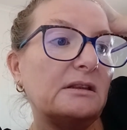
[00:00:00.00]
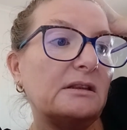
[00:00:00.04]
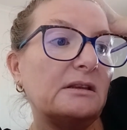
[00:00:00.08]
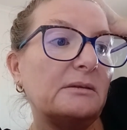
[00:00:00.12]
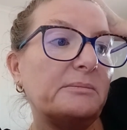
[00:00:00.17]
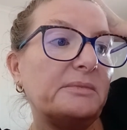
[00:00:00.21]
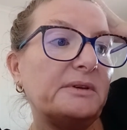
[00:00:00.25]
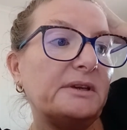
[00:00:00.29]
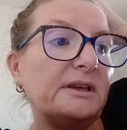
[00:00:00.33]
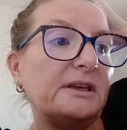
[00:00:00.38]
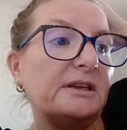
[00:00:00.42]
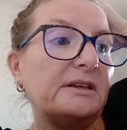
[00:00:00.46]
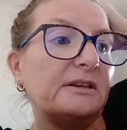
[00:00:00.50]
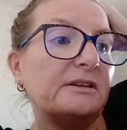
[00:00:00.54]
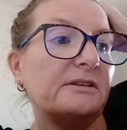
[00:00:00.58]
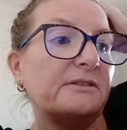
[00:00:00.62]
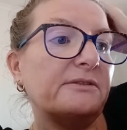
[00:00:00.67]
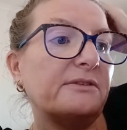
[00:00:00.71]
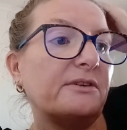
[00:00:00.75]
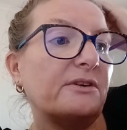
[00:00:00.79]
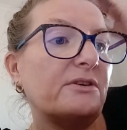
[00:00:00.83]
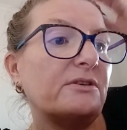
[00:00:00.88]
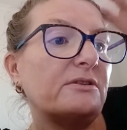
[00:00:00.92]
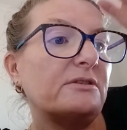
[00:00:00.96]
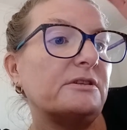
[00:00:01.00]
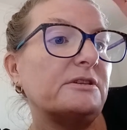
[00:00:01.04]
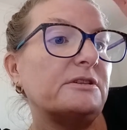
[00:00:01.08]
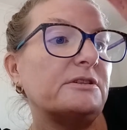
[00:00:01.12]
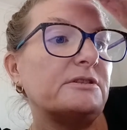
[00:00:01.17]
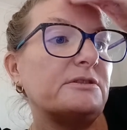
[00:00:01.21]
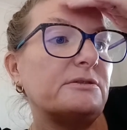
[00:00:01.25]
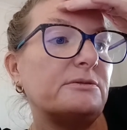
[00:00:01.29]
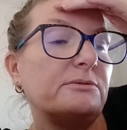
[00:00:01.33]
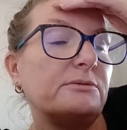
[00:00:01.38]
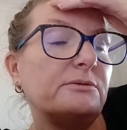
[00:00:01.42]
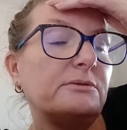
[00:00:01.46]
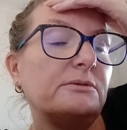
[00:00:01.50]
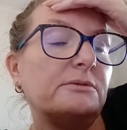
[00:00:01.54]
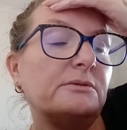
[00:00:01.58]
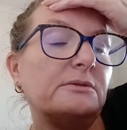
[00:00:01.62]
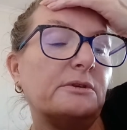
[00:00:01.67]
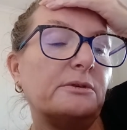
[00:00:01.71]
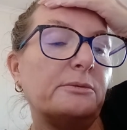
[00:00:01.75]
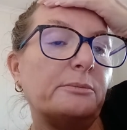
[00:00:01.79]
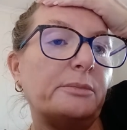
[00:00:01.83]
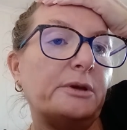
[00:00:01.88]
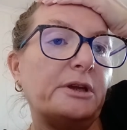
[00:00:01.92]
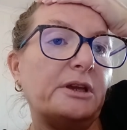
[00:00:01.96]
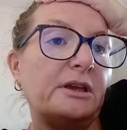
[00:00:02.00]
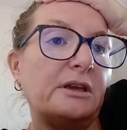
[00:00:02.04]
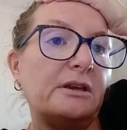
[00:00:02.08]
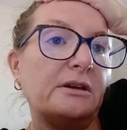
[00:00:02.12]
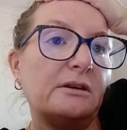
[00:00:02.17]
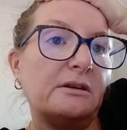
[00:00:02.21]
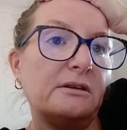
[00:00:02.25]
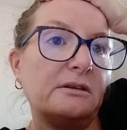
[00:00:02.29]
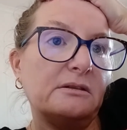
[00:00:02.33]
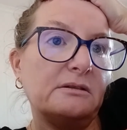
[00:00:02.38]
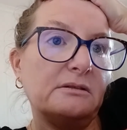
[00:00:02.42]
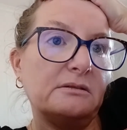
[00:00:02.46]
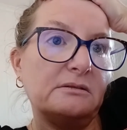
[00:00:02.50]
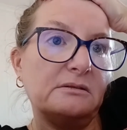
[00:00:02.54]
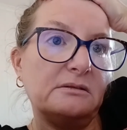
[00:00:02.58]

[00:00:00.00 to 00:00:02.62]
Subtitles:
beginning of August up here